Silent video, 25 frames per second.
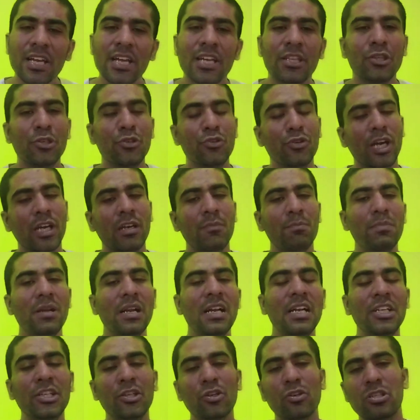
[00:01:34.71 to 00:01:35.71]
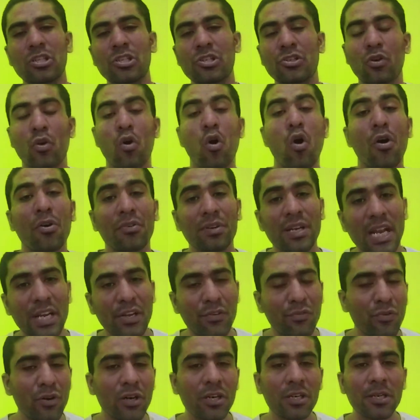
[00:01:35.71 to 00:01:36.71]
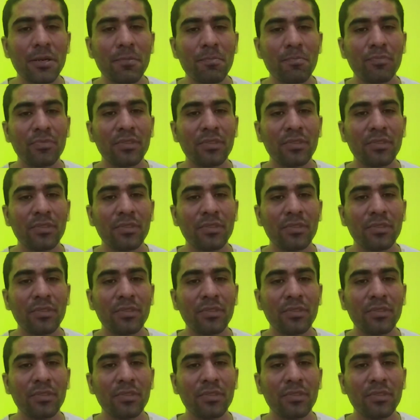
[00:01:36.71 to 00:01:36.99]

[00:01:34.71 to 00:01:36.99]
you can build your strong network.